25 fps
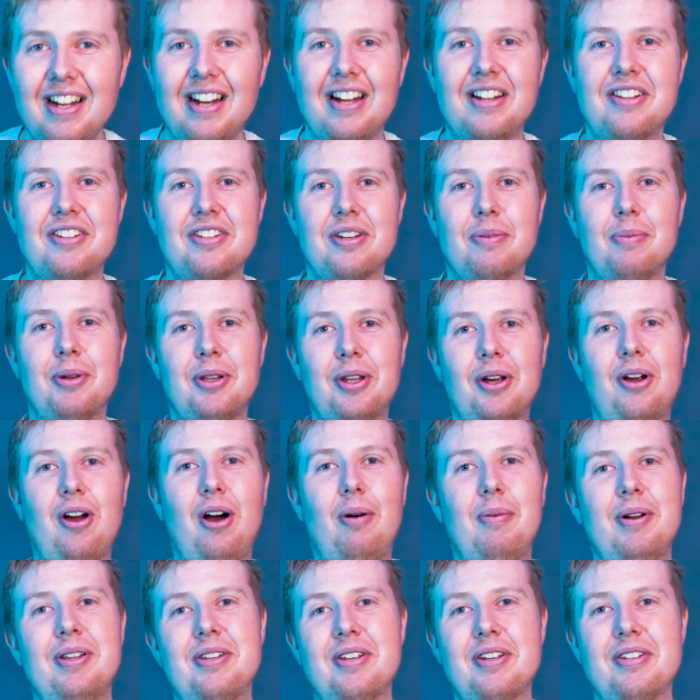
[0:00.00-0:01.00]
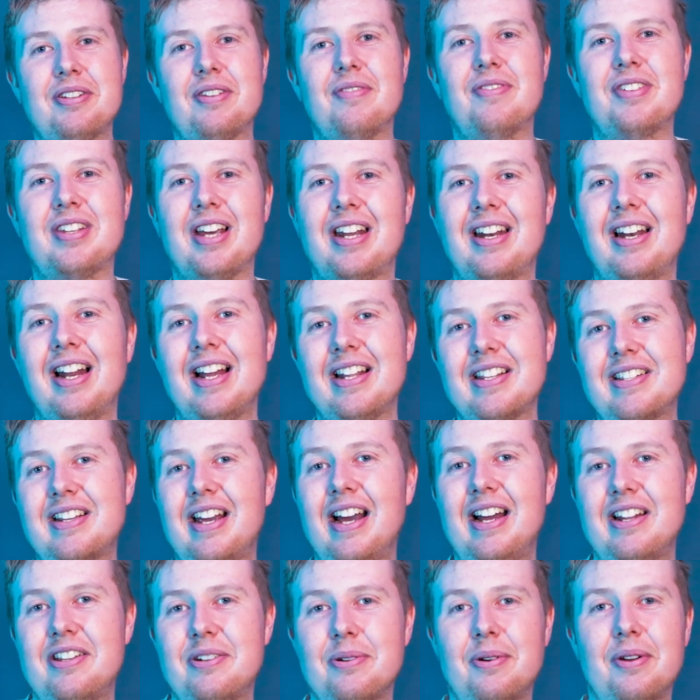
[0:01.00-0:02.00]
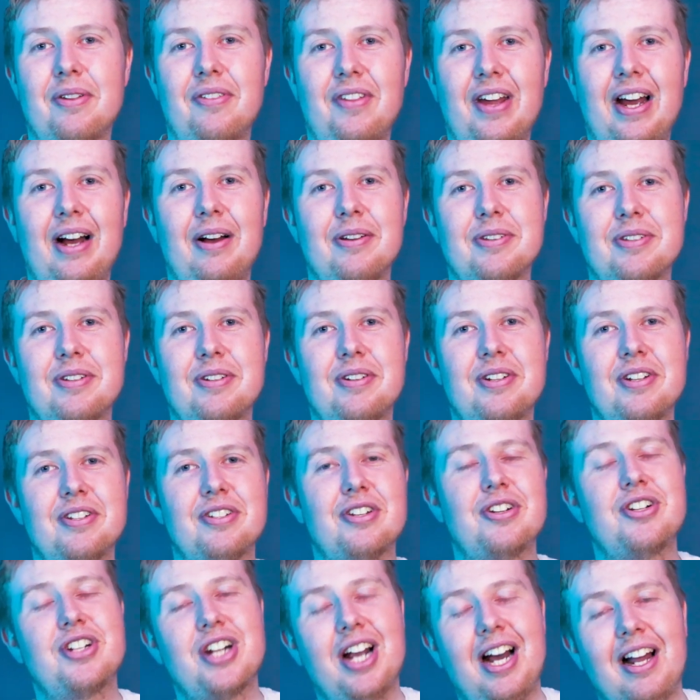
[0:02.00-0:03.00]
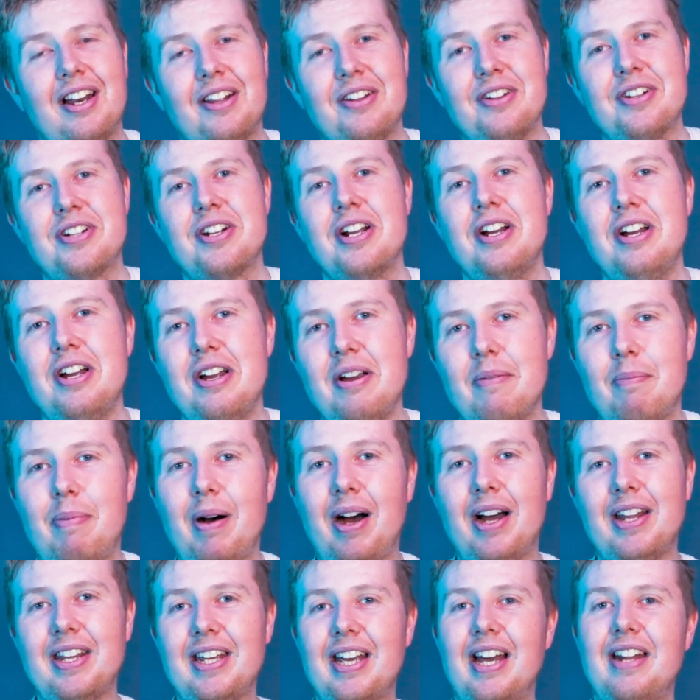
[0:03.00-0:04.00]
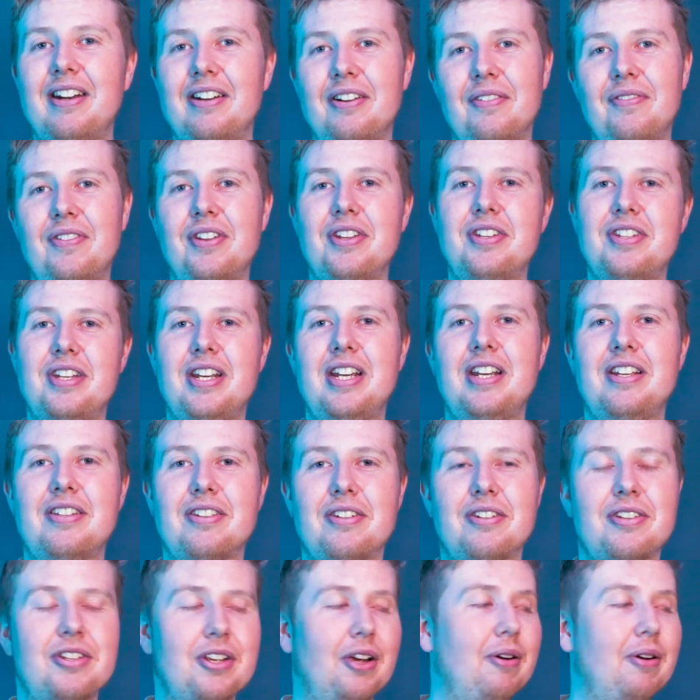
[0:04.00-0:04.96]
and some of the commenters have said let's get to a thousand as a challenge by the end of the season.